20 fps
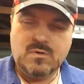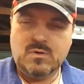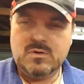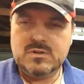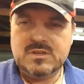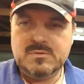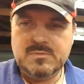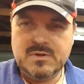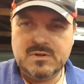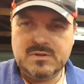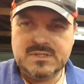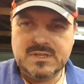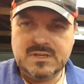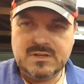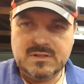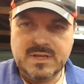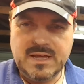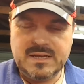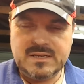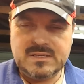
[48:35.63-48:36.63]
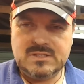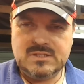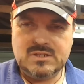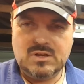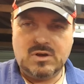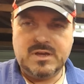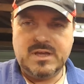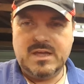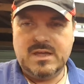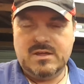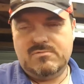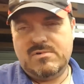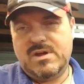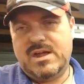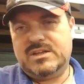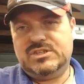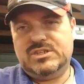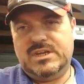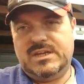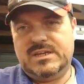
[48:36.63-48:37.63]
40mm single hex socket,
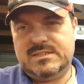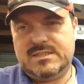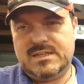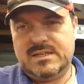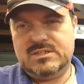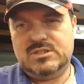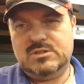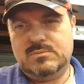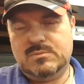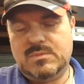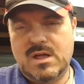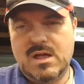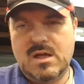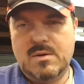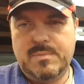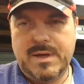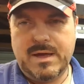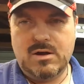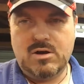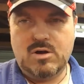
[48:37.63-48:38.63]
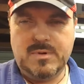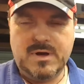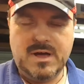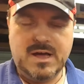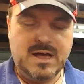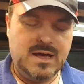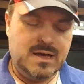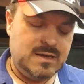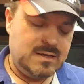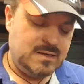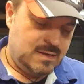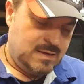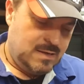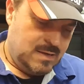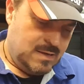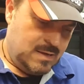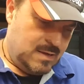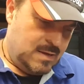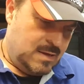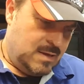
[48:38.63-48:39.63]
ratchet extension bar, power bar,
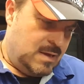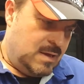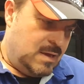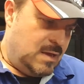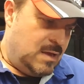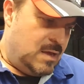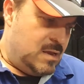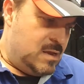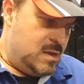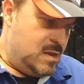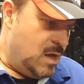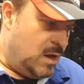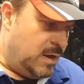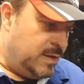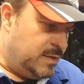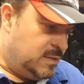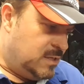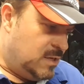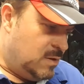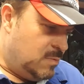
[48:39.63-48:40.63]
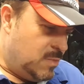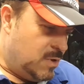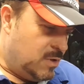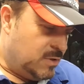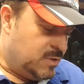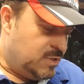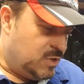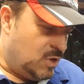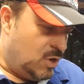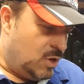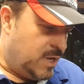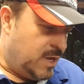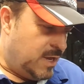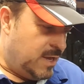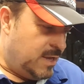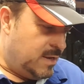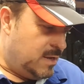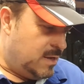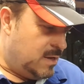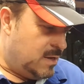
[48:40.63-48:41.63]
19mm
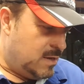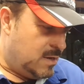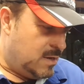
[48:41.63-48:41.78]
socket,